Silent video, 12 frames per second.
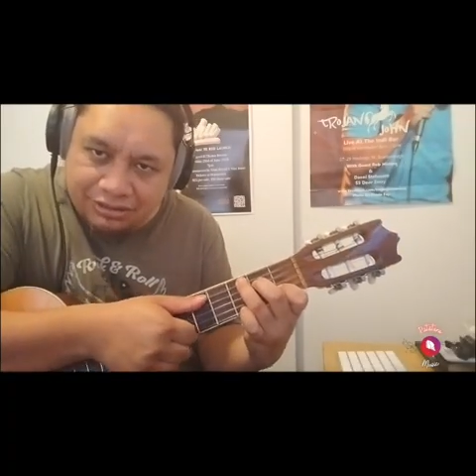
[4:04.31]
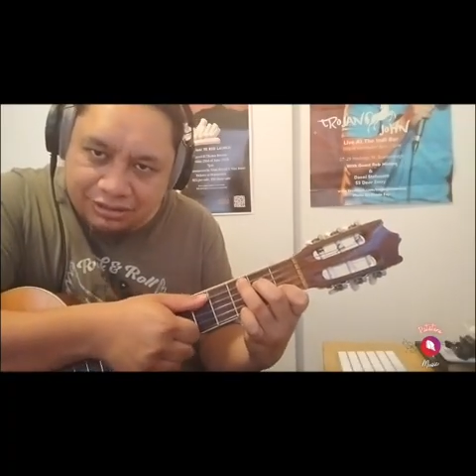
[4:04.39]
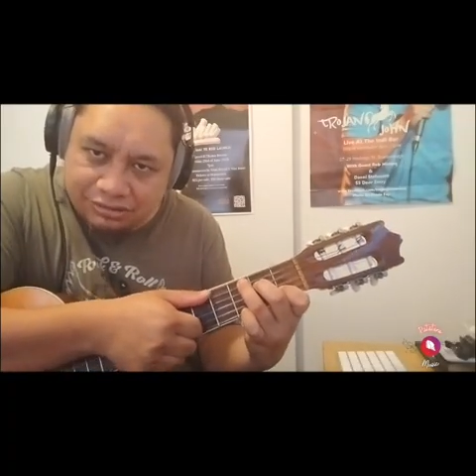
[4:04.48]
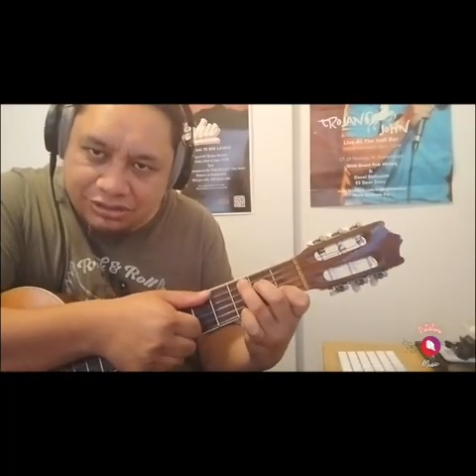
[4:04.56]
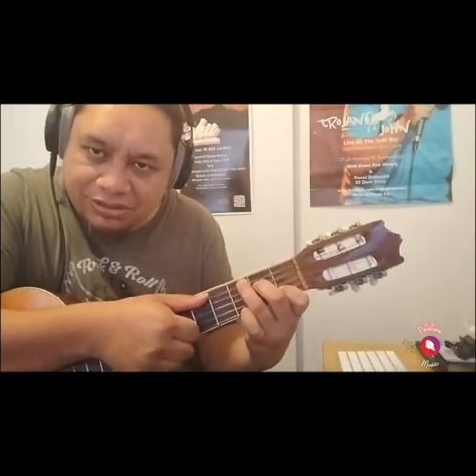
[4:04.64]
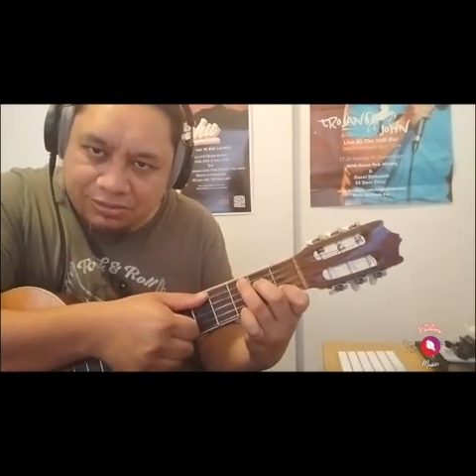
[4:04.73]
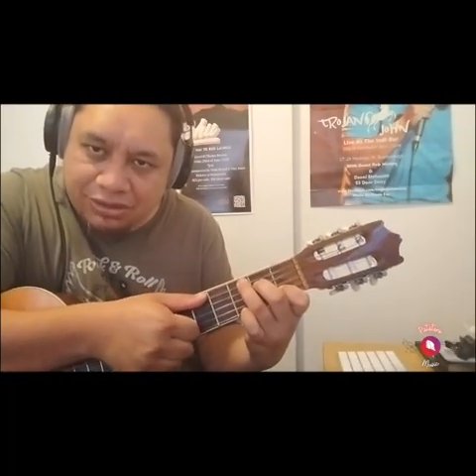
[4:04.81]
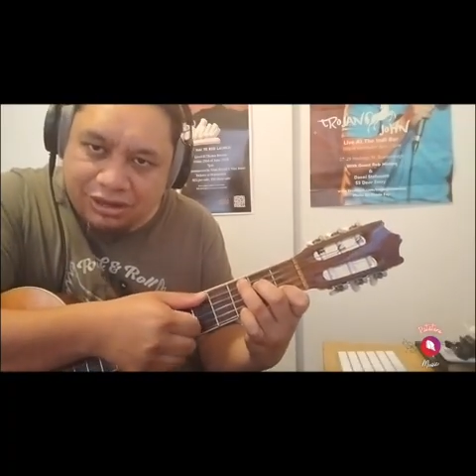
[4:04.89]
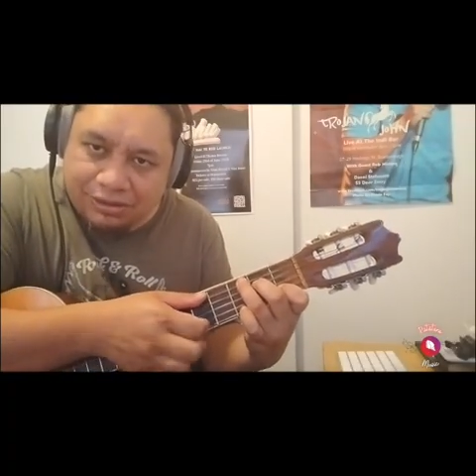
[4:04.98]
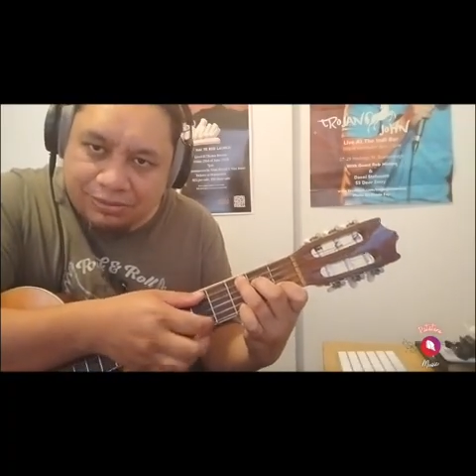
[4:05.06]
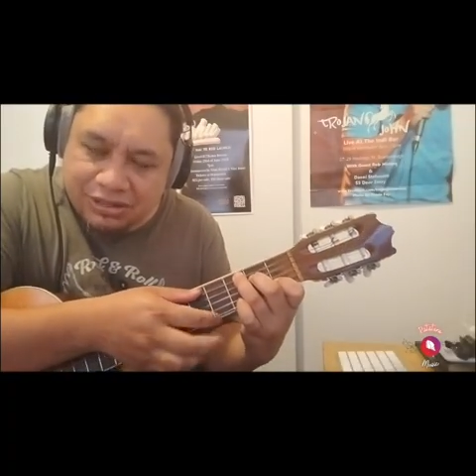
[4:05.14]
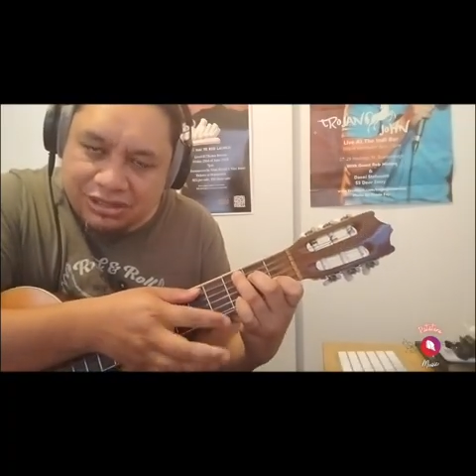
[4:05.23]
I'll just bring it
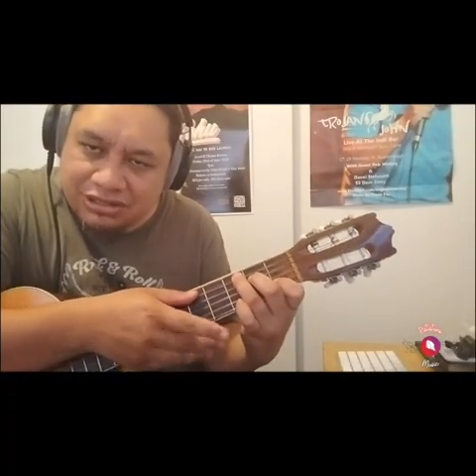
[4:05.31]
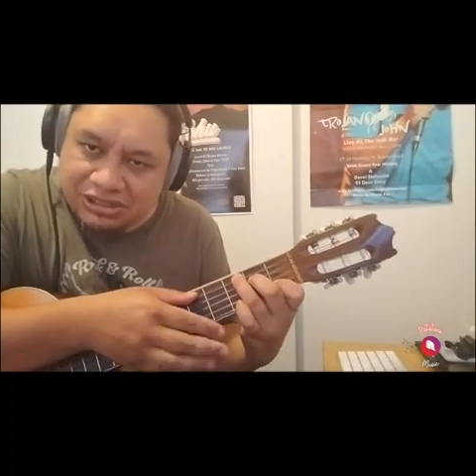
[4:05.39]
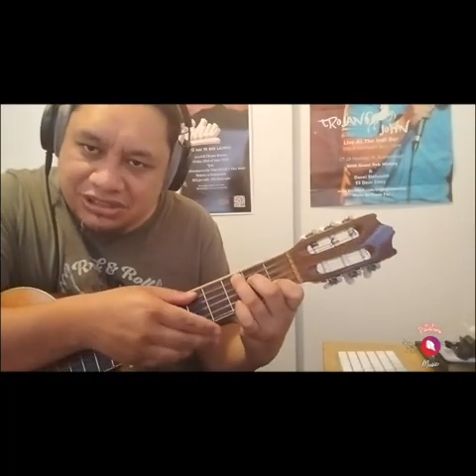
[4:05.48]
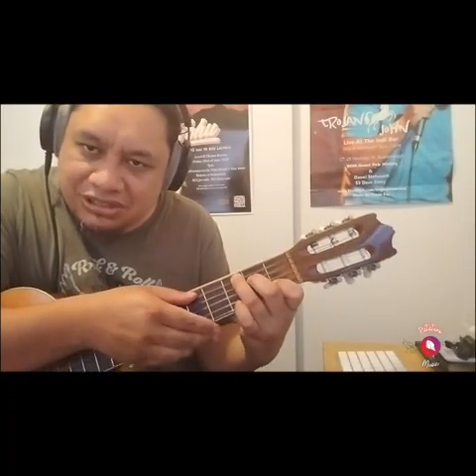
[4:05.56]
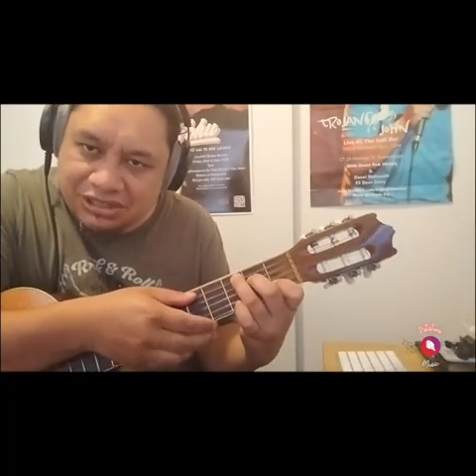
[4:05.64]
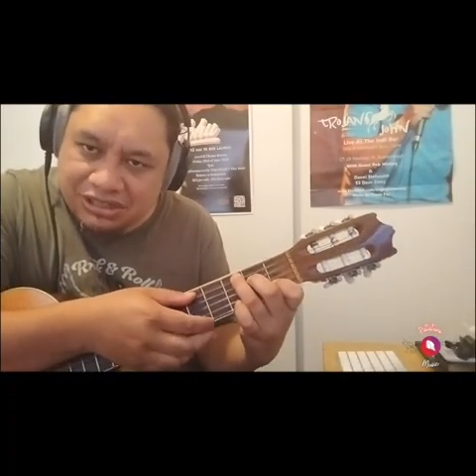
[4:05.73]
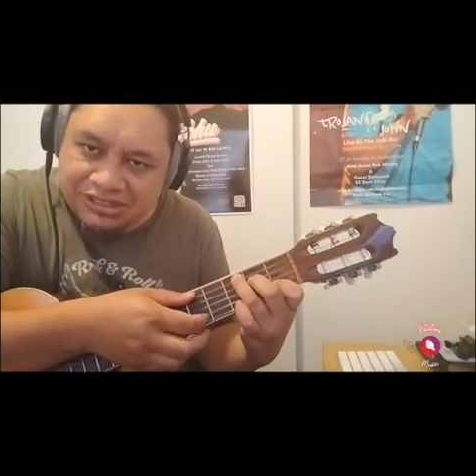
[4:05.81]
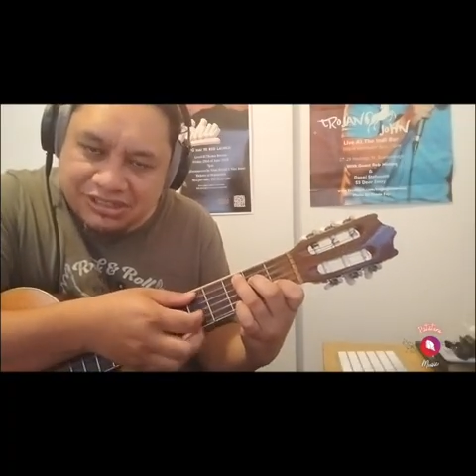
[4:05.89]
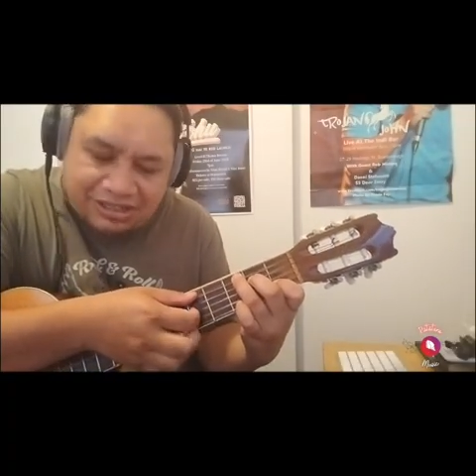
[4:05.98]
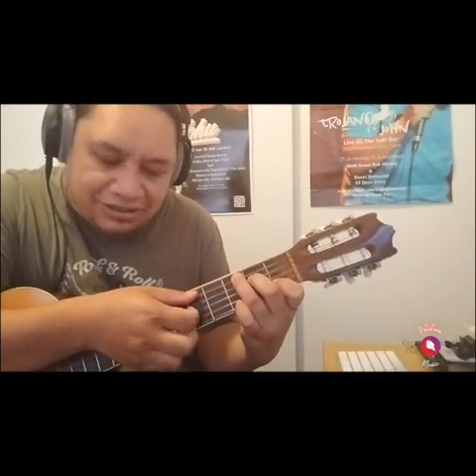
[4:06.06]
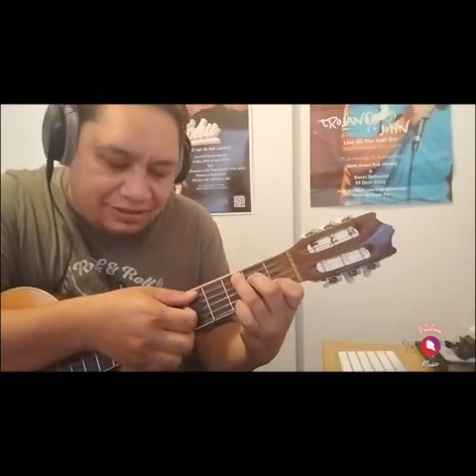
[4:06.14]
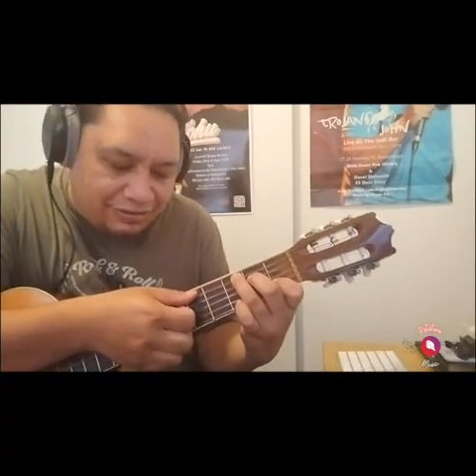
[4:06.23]
up here just so you can see
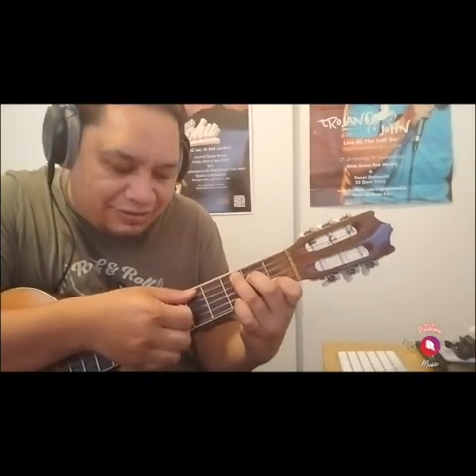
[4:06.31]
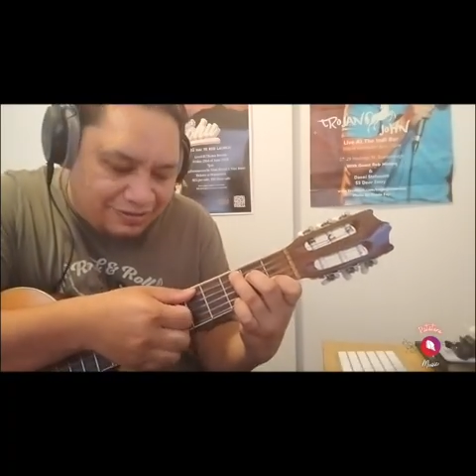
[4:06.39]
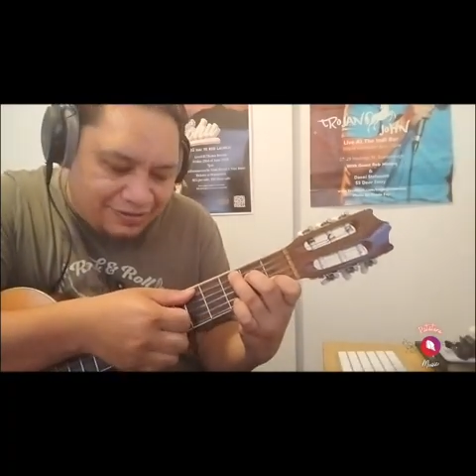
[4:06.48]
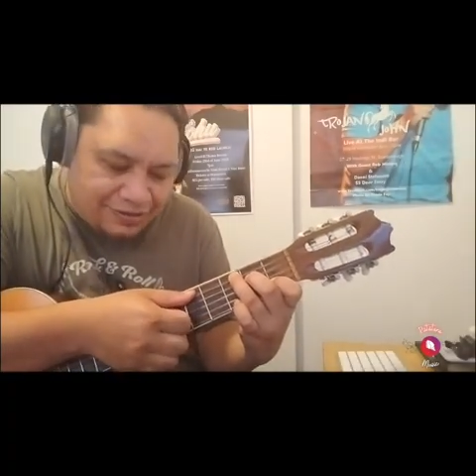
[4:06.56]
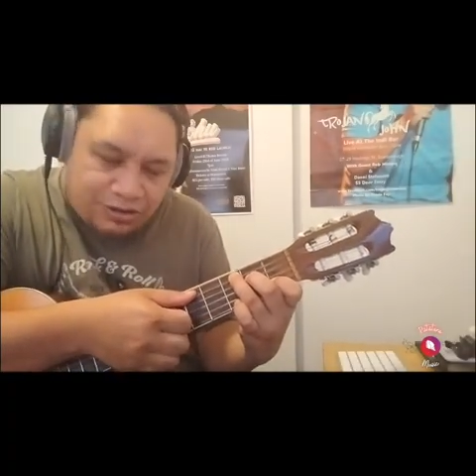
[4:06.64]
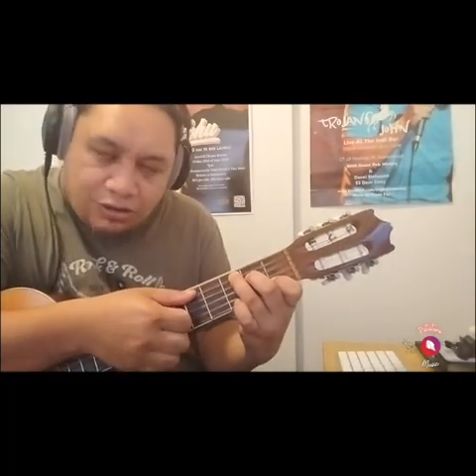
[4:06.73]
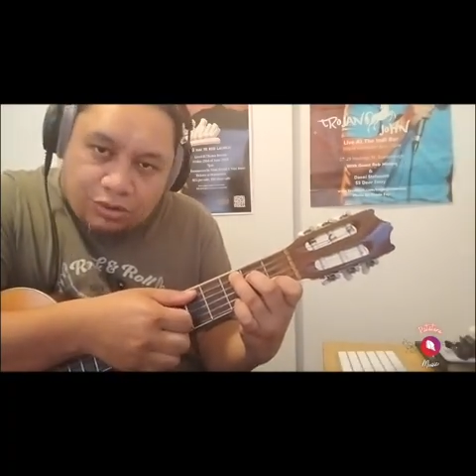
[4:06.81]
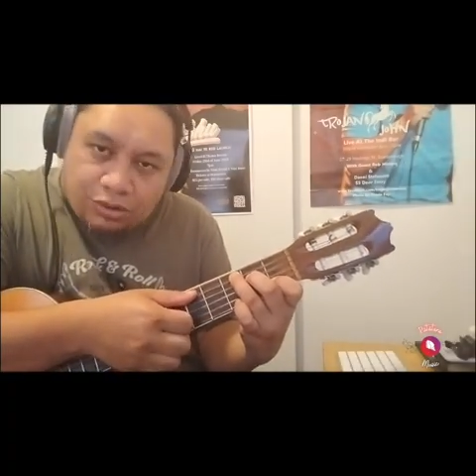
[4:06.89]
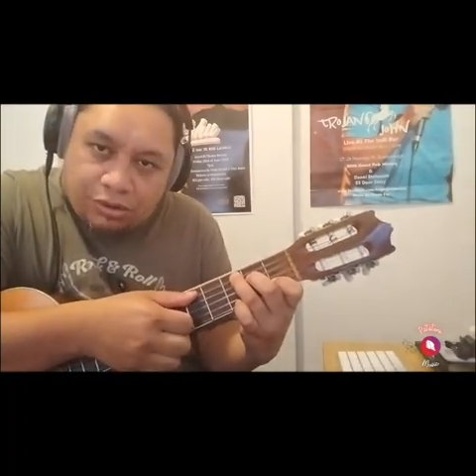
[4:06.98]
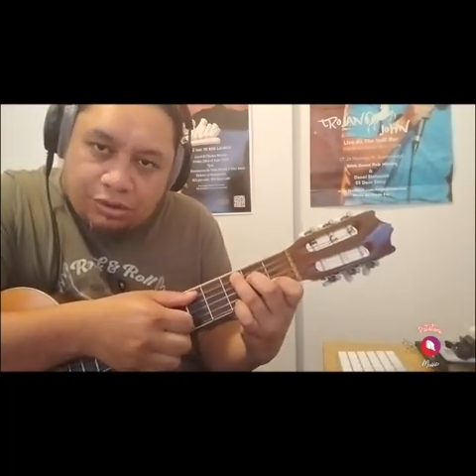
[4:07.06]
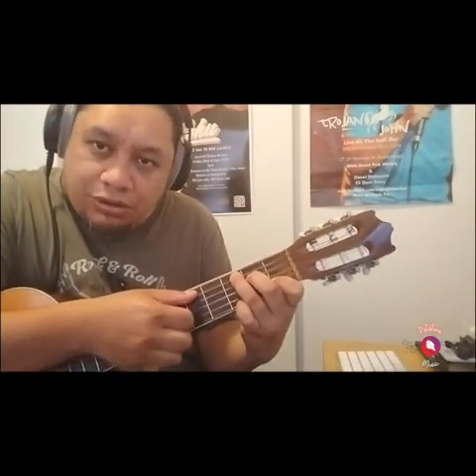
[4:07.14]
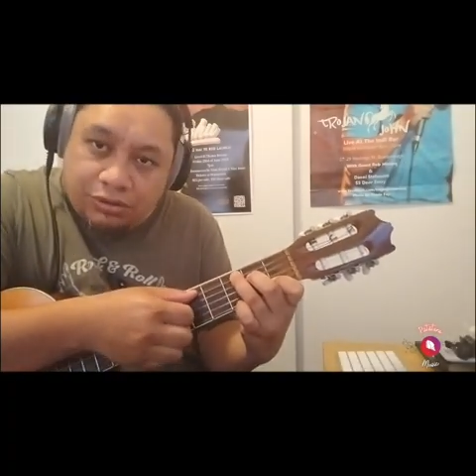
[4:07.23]
it.
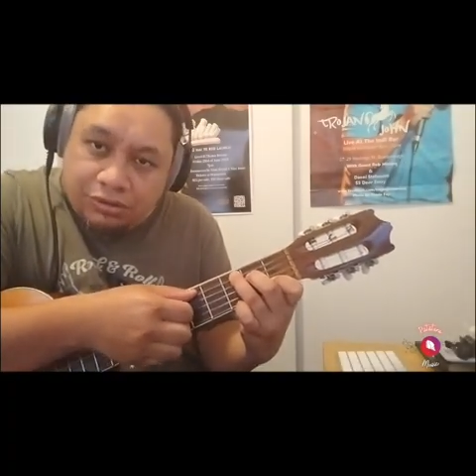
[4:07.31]
So